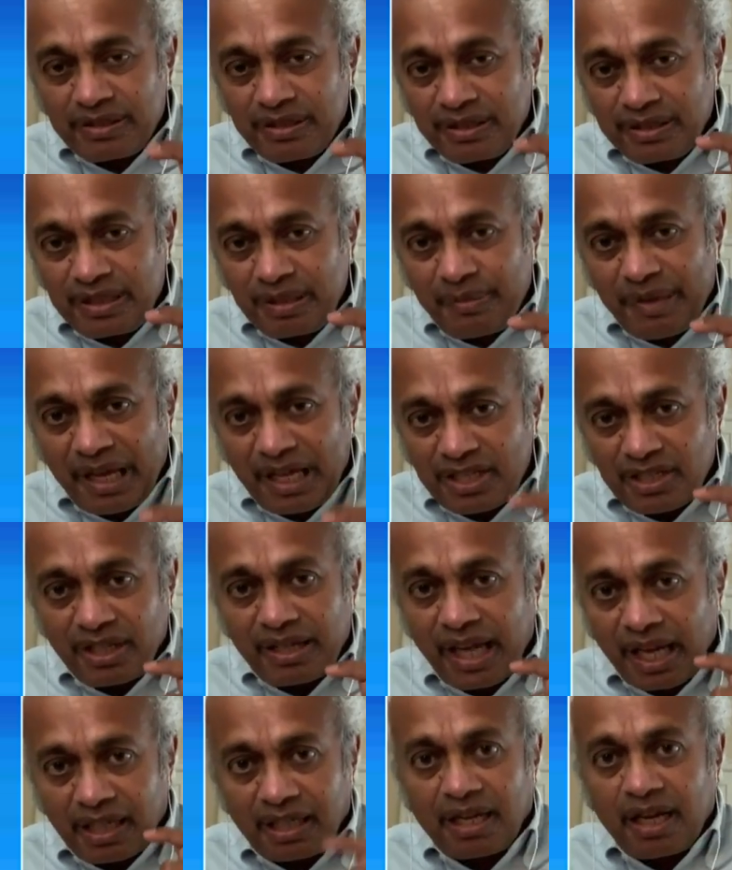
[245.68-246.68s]
demands on
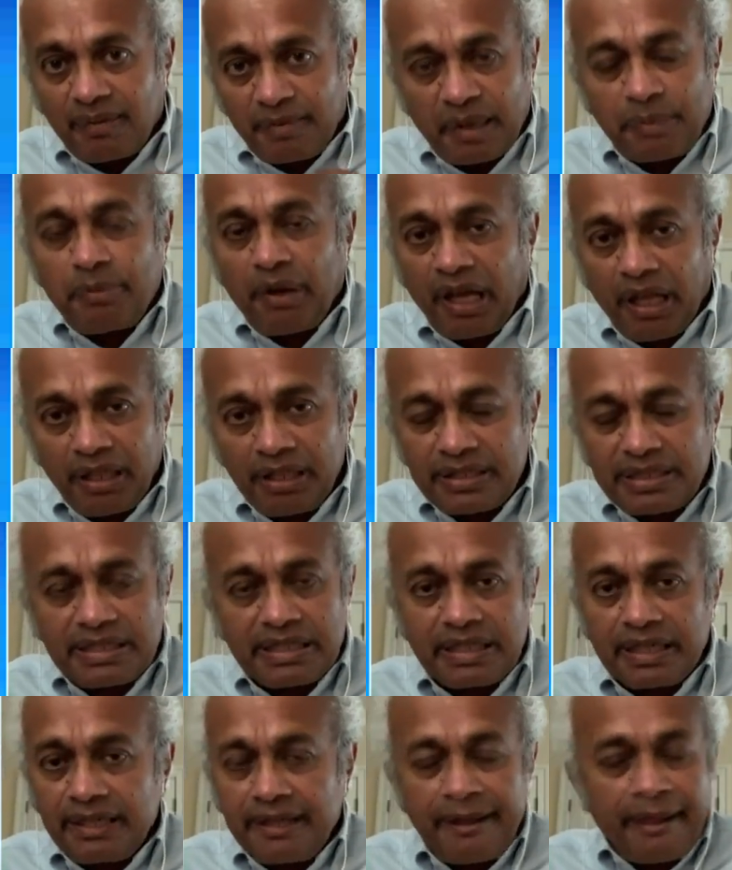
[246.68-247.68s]
economic
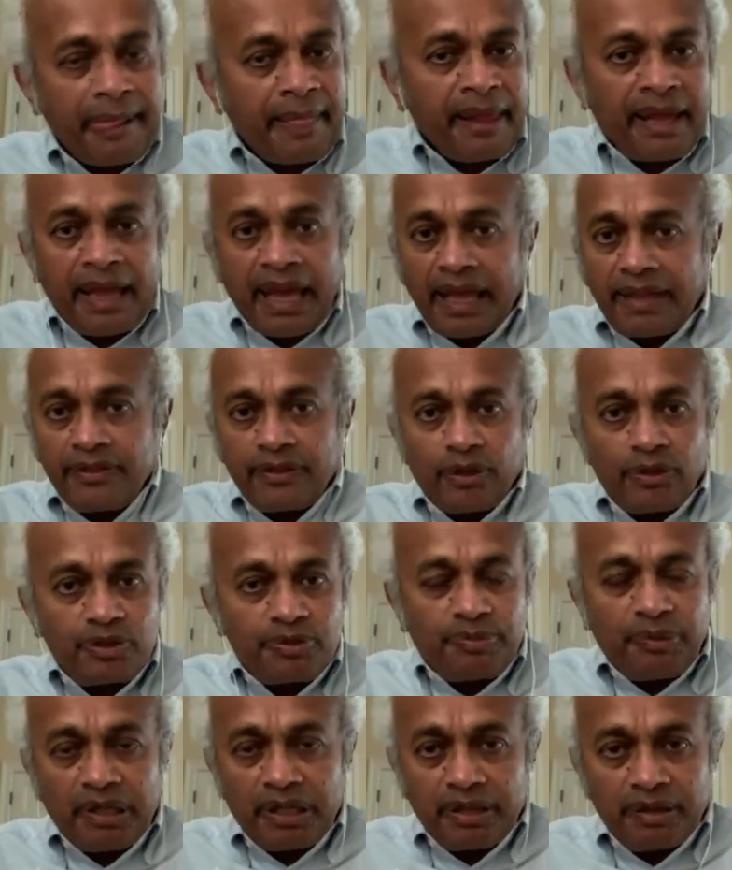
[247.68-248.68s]
policy, and those
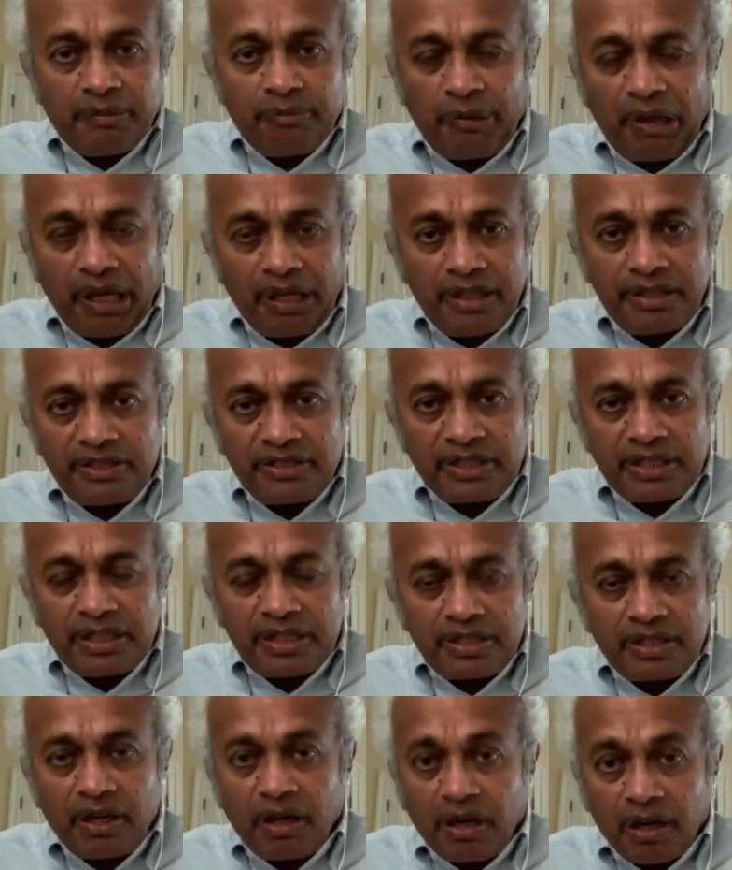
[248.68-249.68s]
uh,
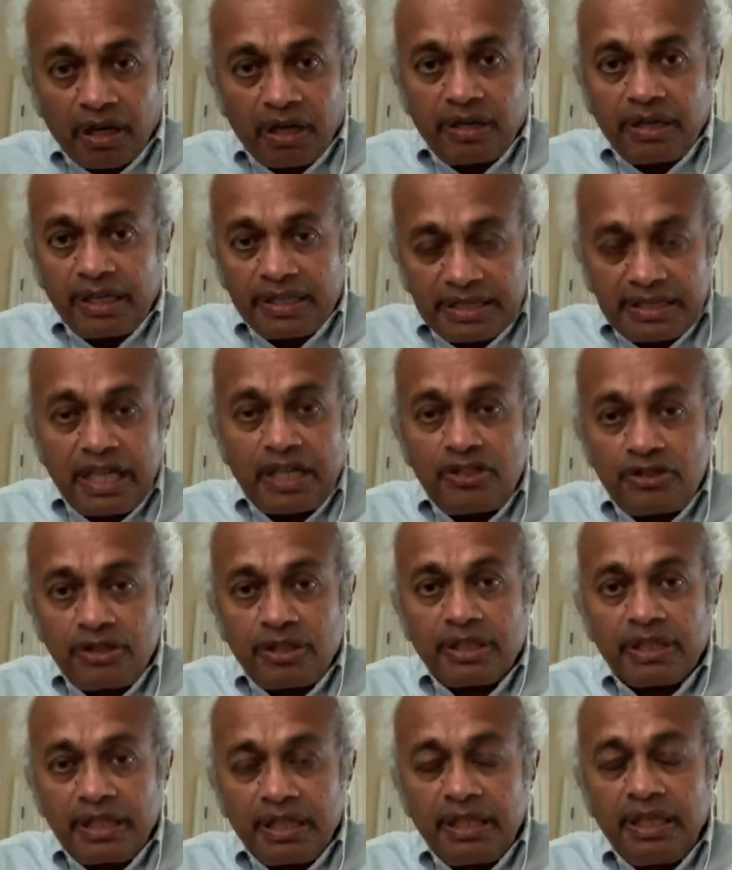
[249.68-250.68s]
policies are
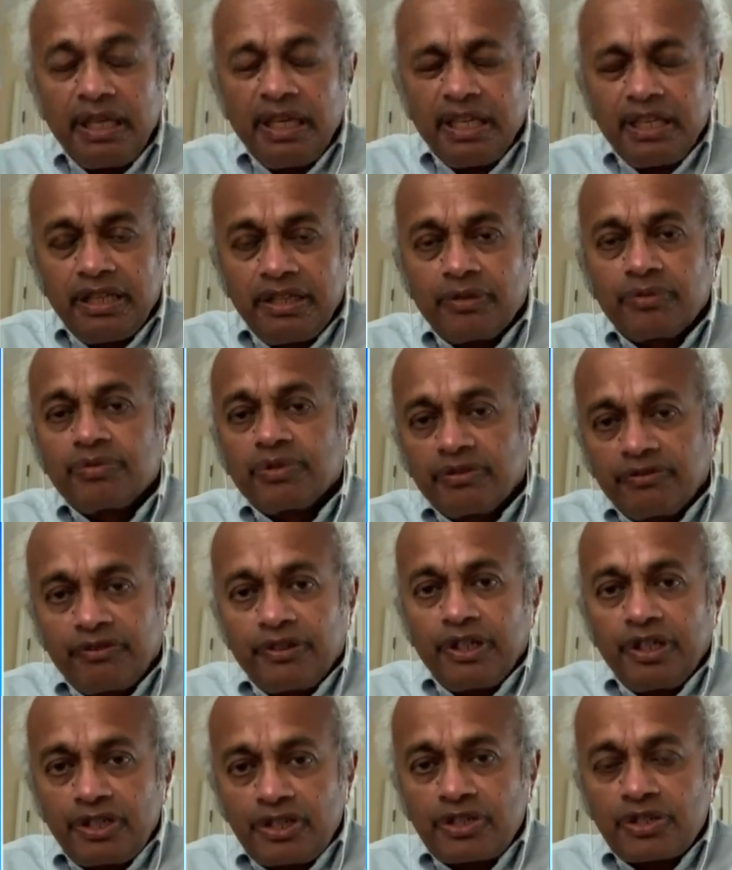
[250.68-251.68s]
essentially the
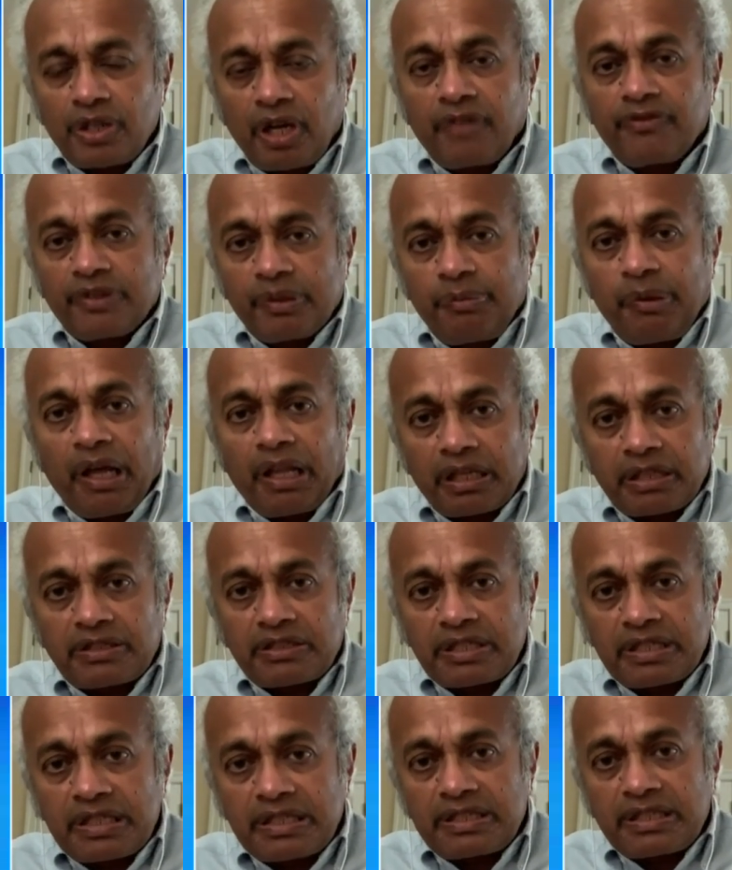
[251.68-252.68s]
reverse of the
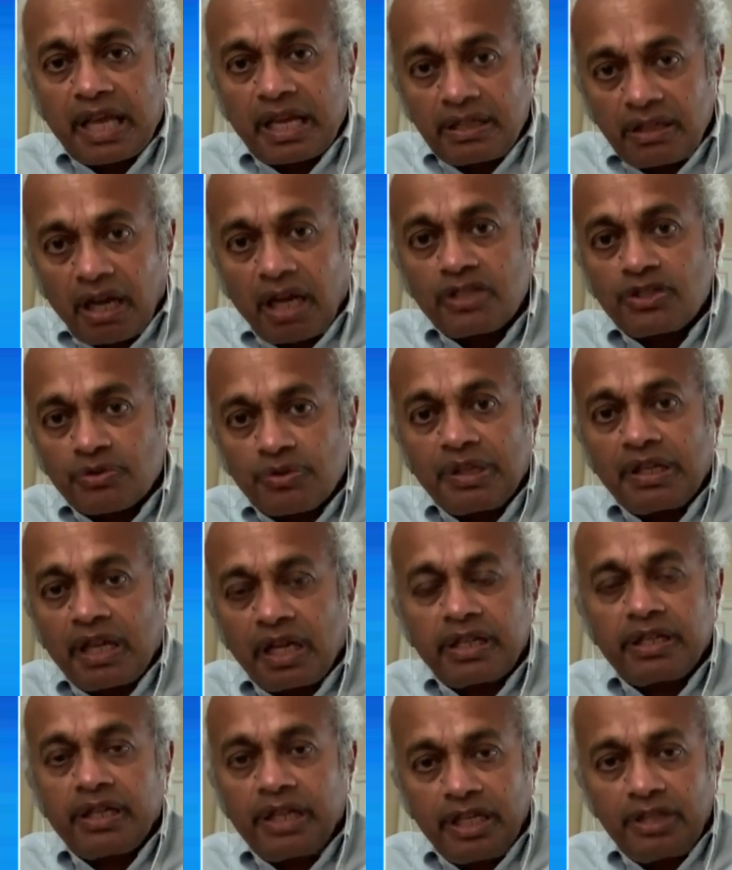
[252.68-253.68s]
policies that got Sri
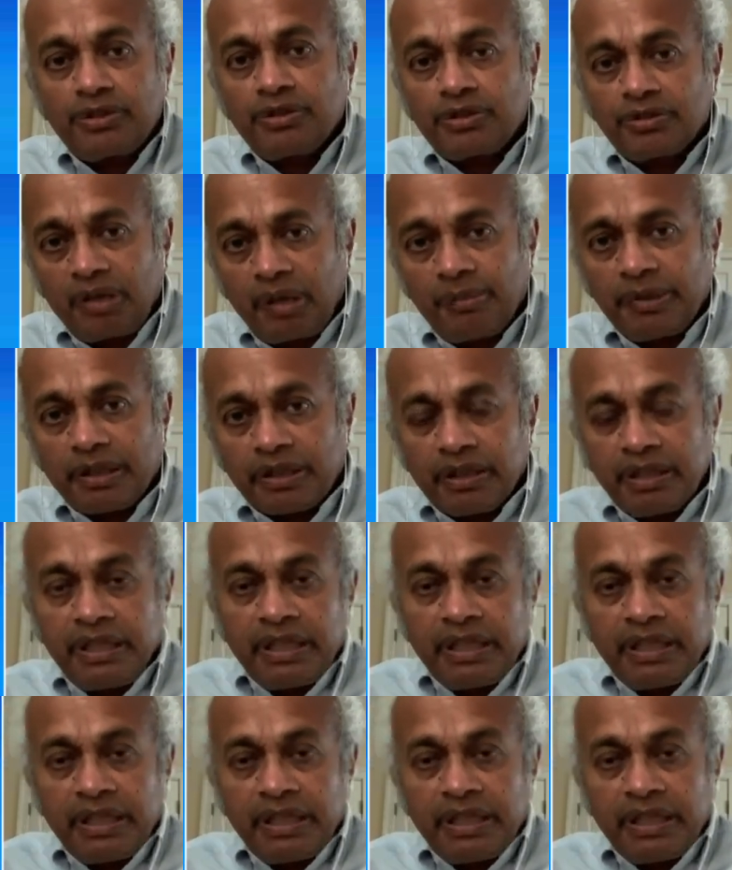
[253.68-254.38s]
Lanka into trouble.